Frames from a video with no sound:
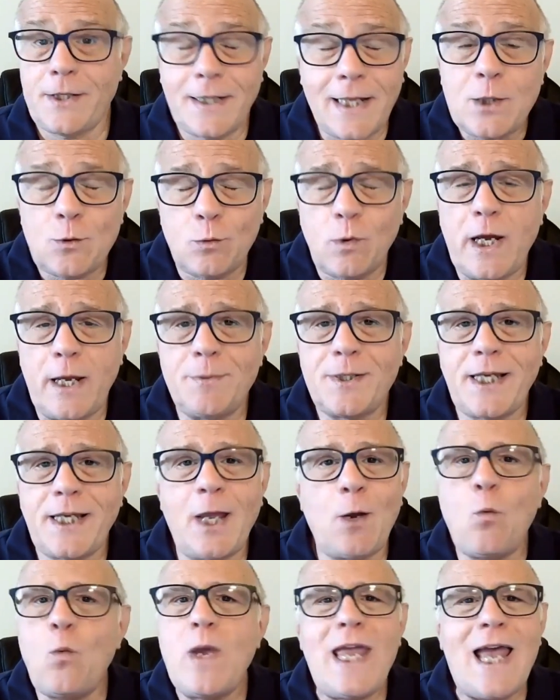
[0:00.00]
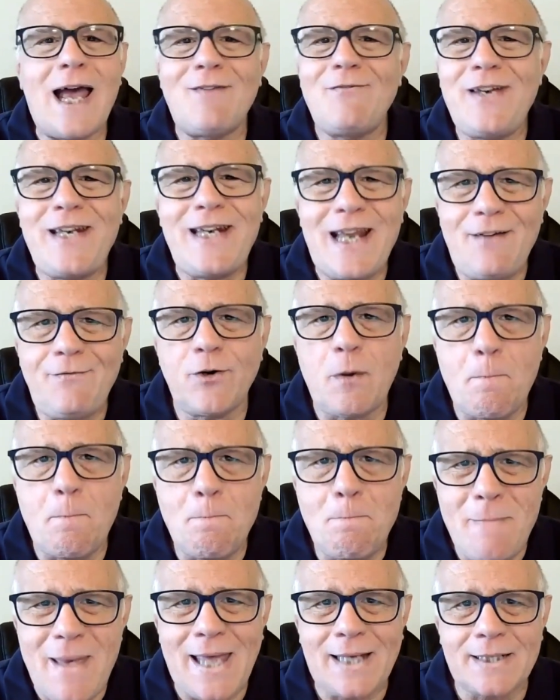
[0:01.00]
That's why I'm saying we have never
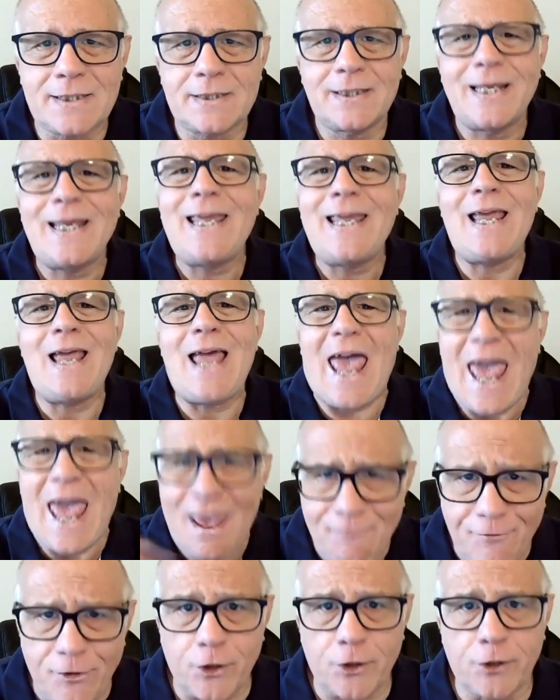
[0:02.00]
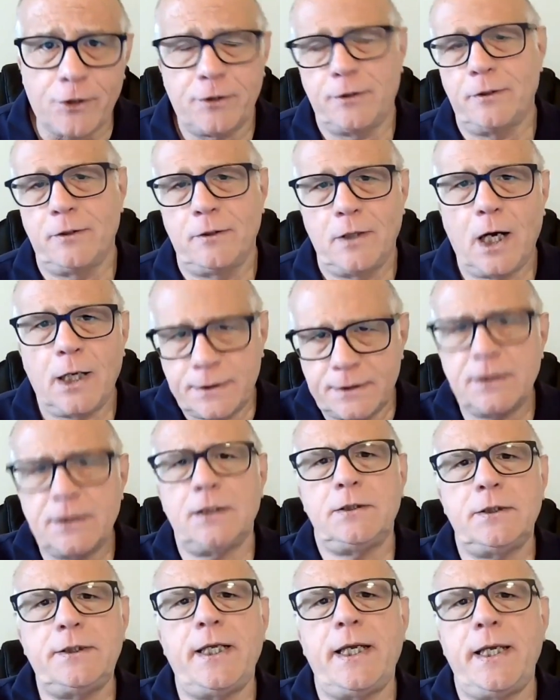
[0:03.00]
met ever
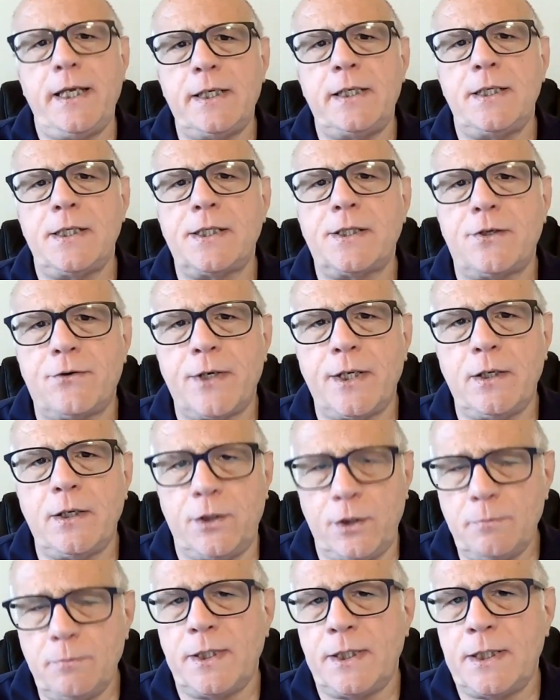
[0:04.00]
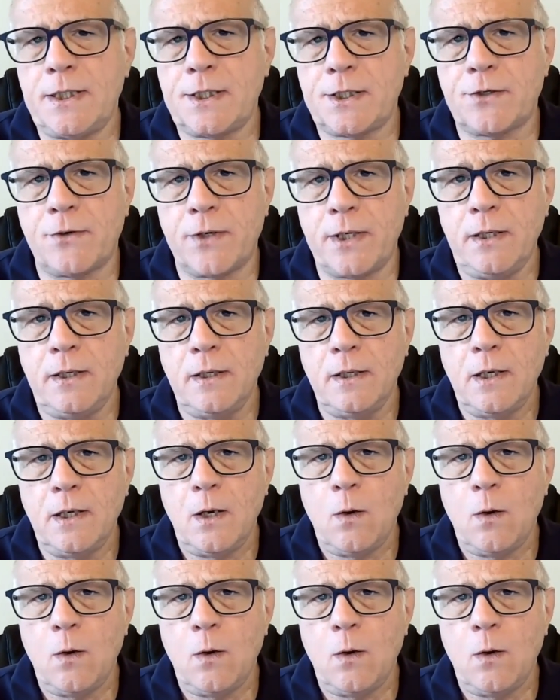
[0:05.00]
until today in history, in human history.